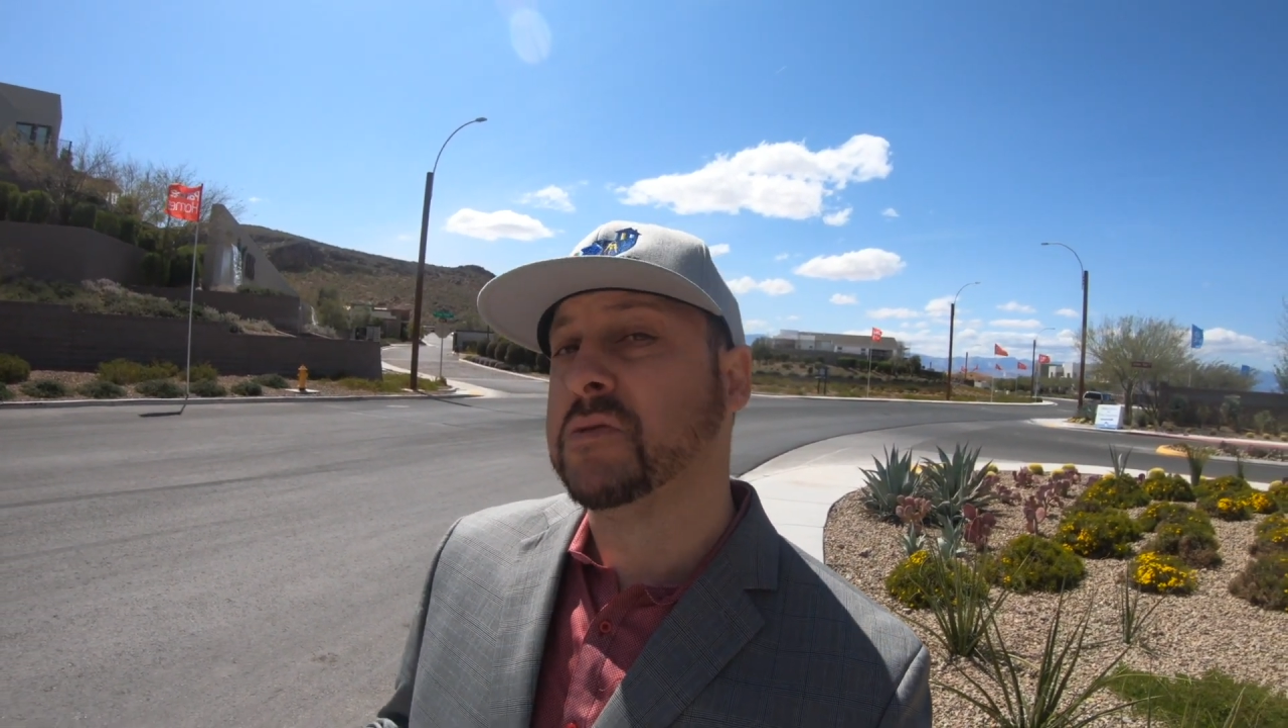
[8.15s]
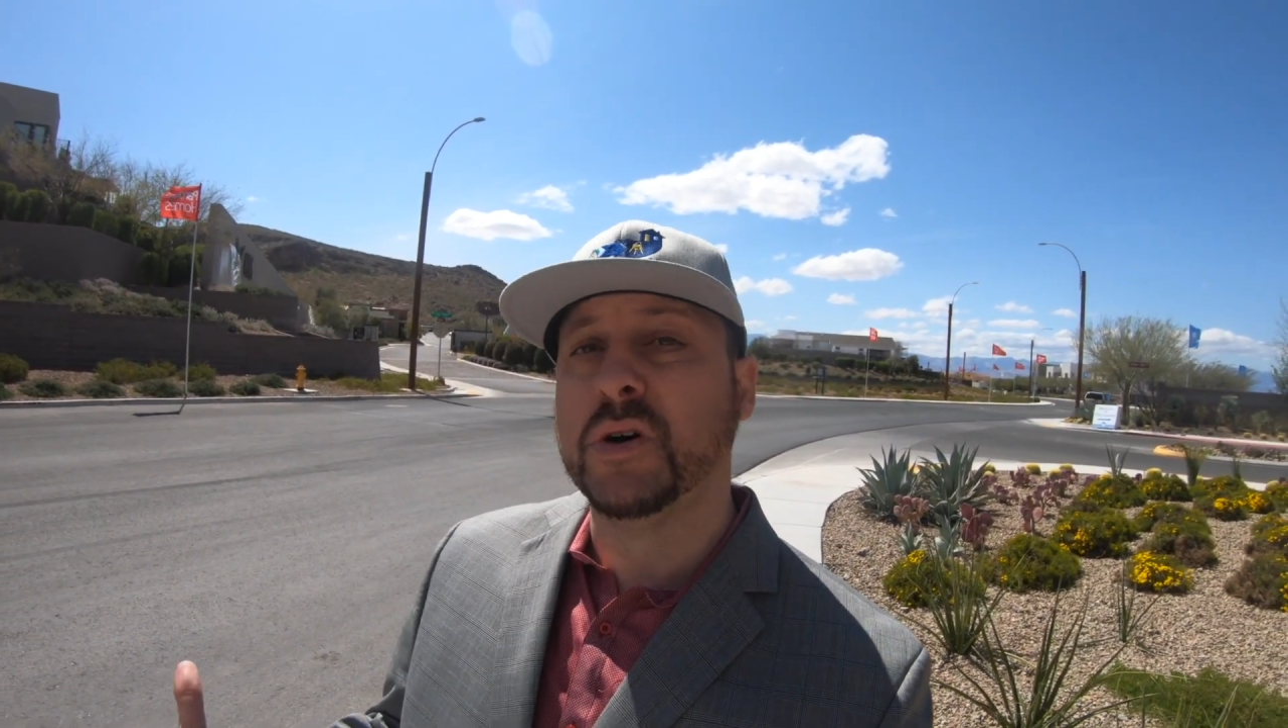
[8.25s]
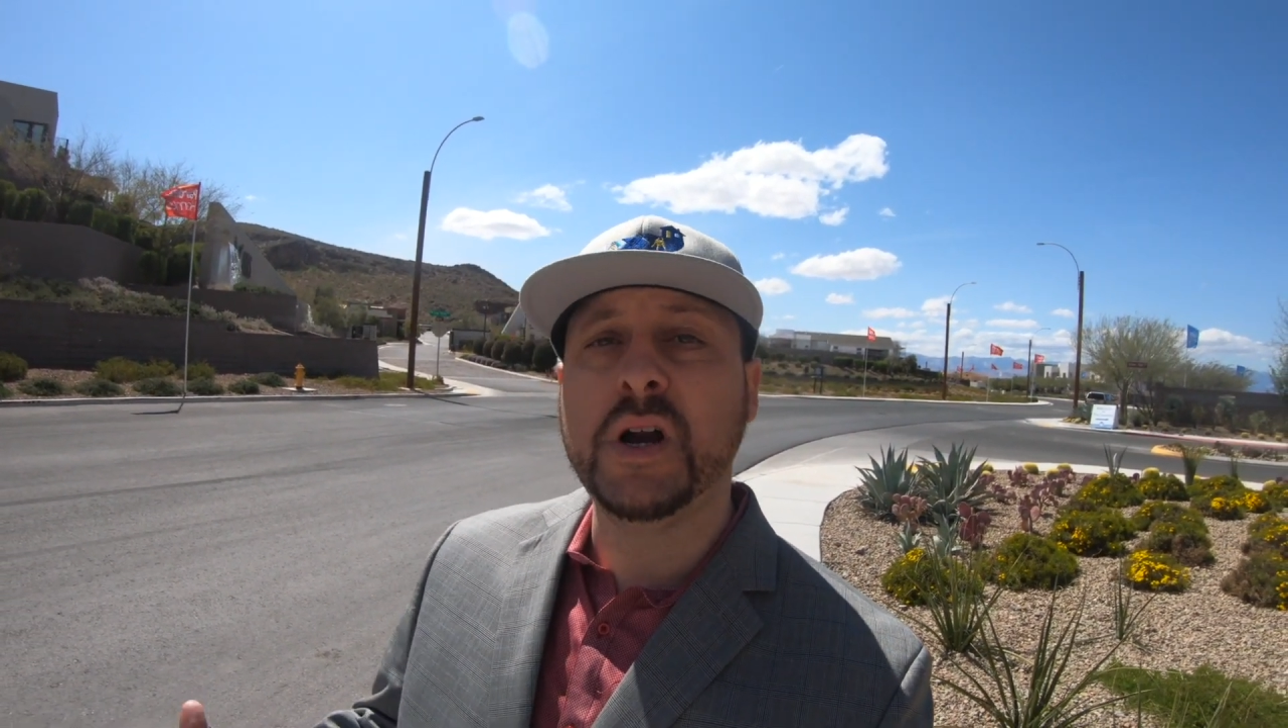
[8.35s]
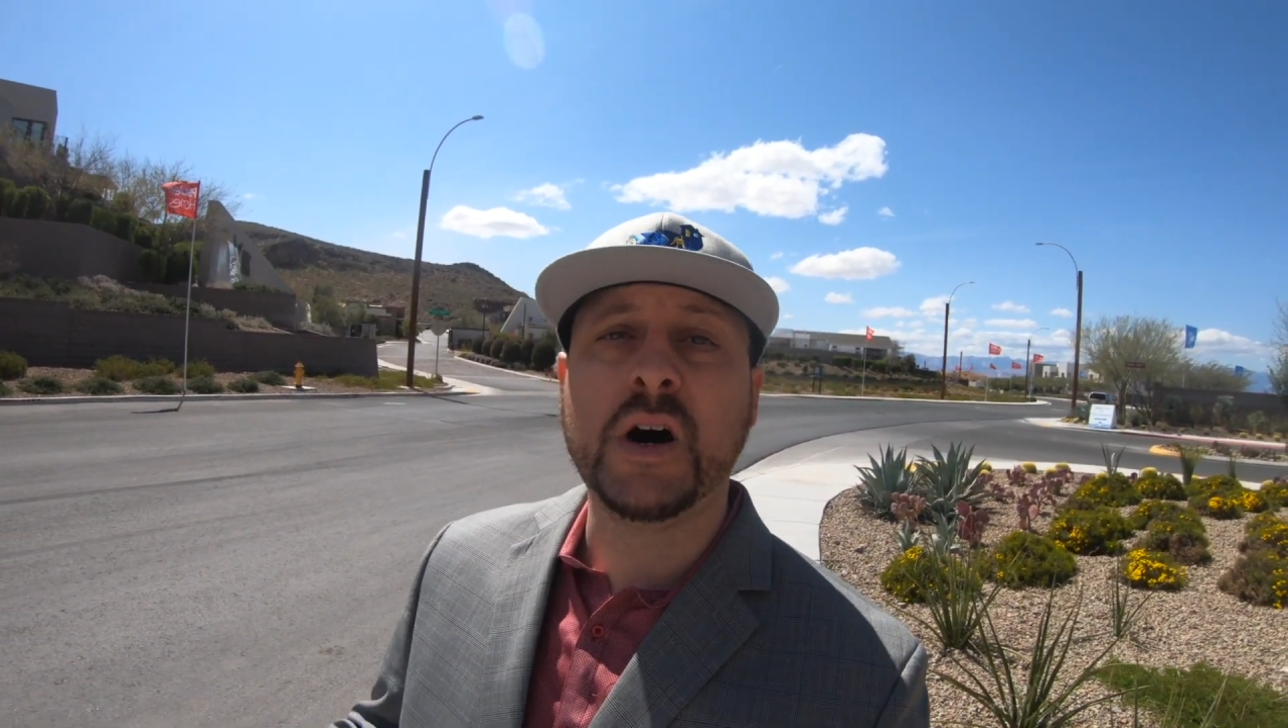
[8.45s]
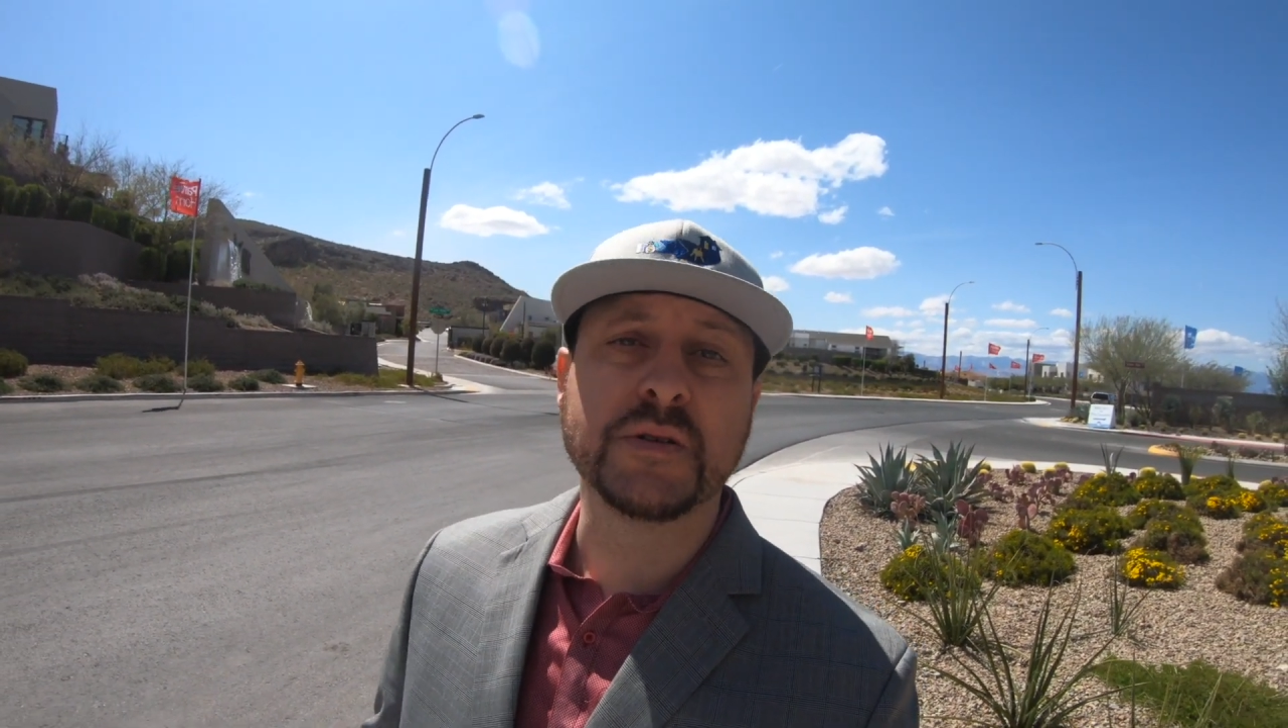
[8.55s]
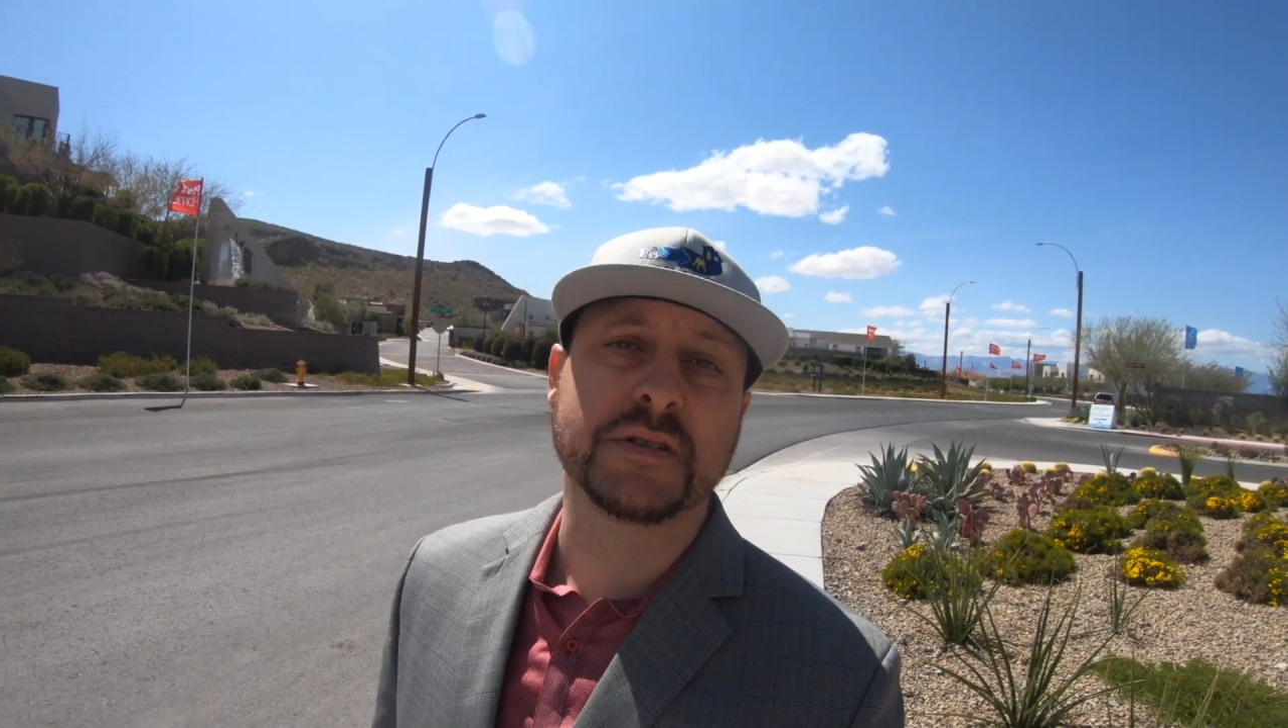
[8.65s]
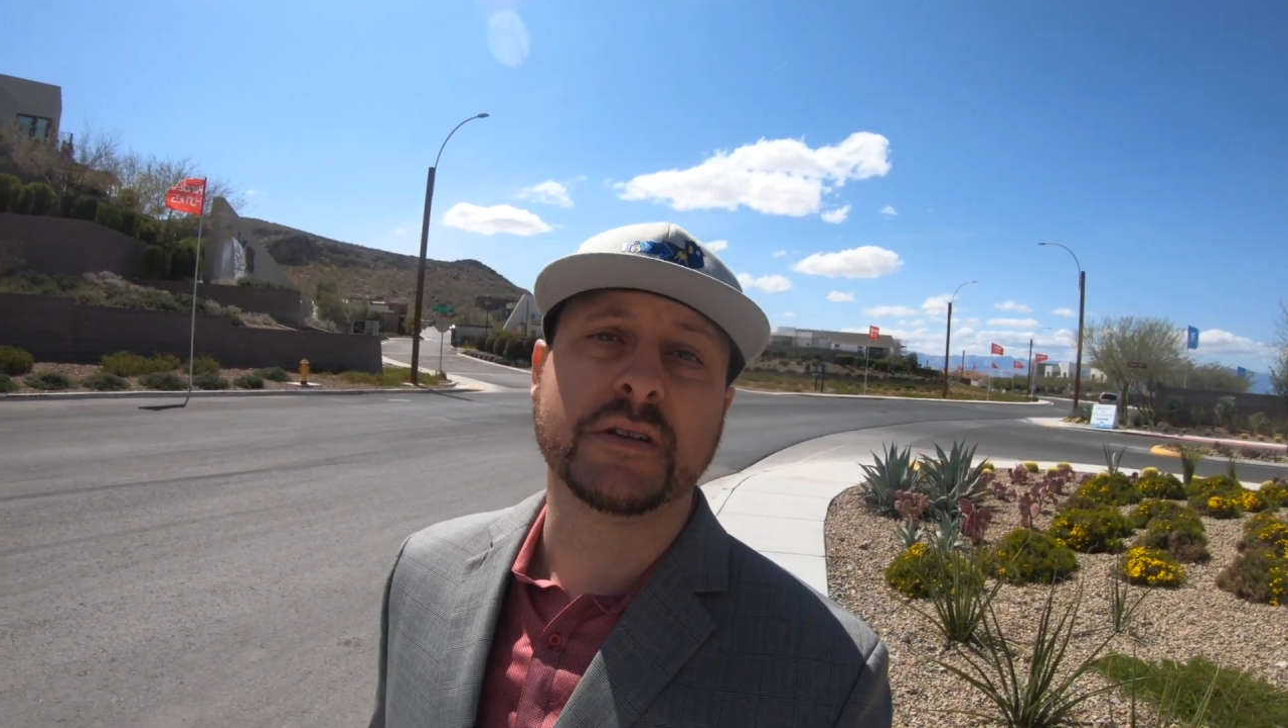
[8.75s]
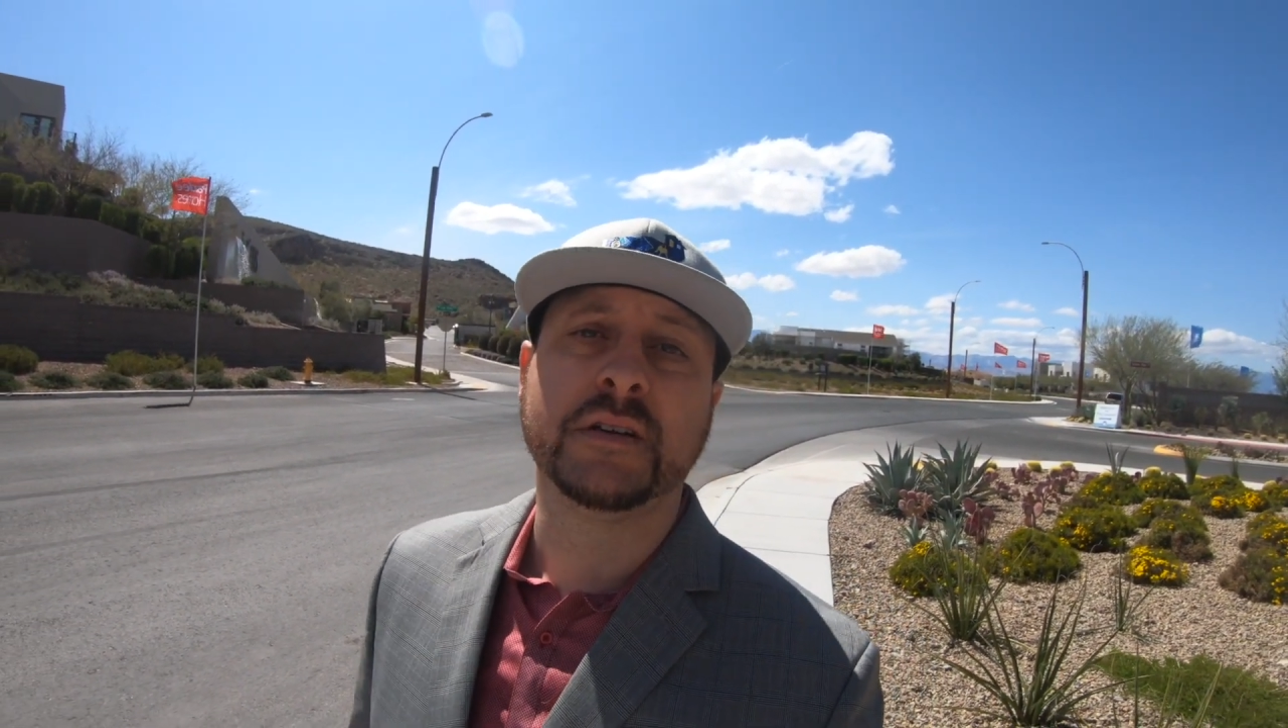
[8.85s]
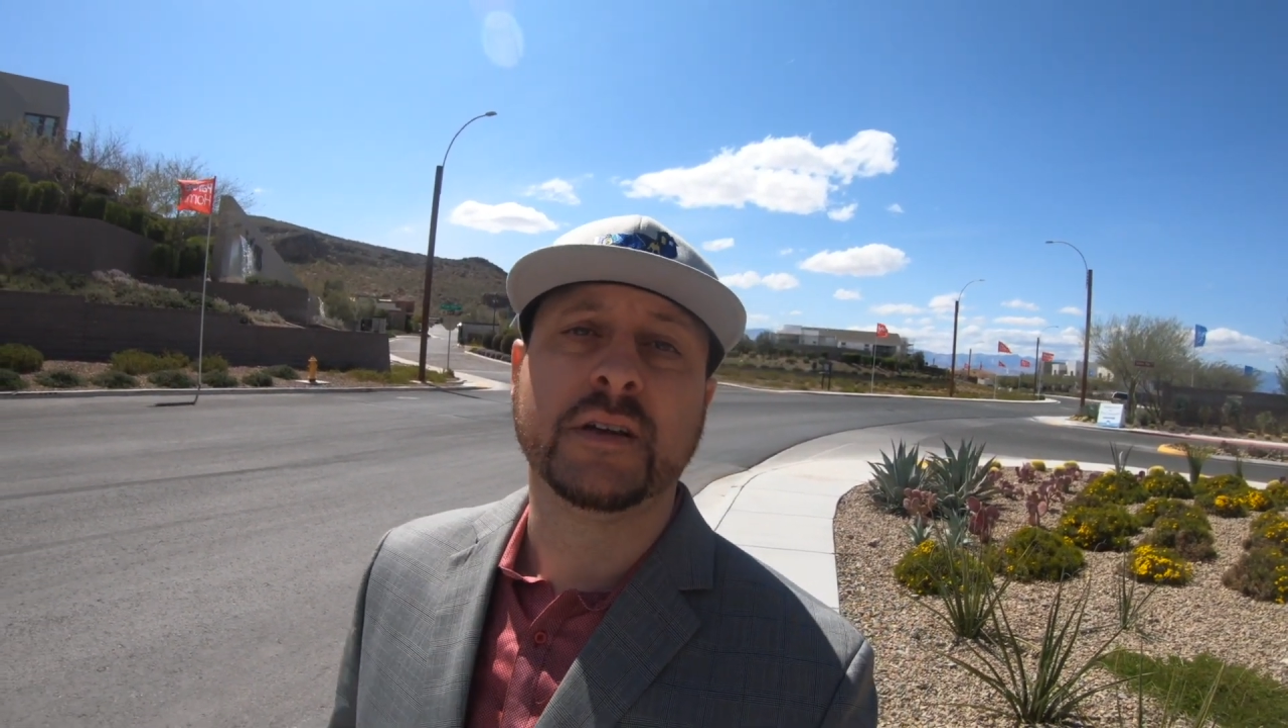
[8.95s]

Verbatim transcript: who knows?